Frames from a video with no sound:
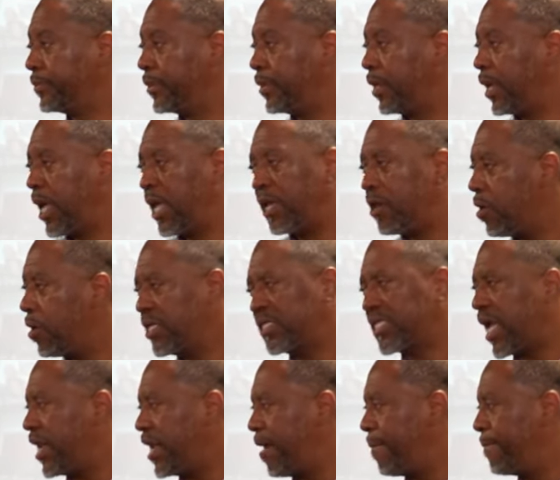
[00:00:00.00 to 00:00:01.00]
He know he's
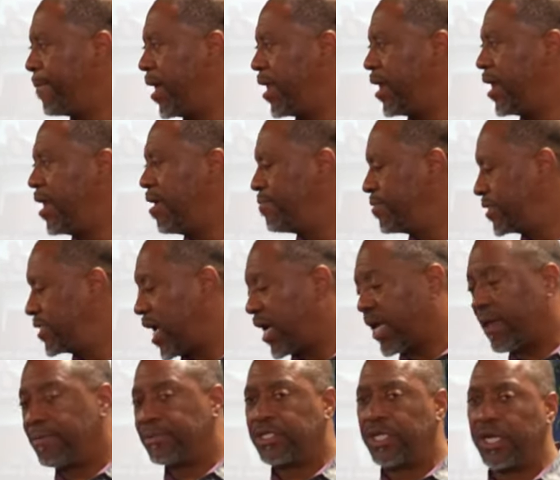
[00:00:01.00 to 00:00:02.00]
ain't nothing better than living, so I
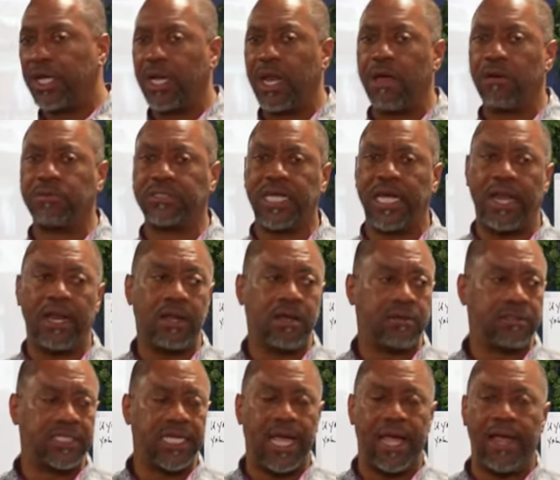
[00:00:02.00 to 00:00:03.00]
give it to you a long time, long
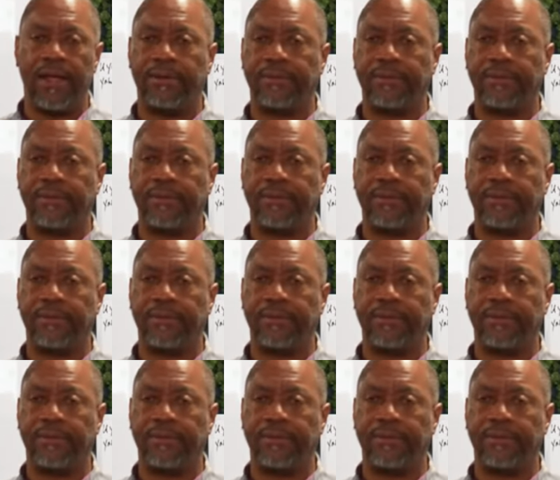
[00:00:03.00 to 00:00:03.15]
time.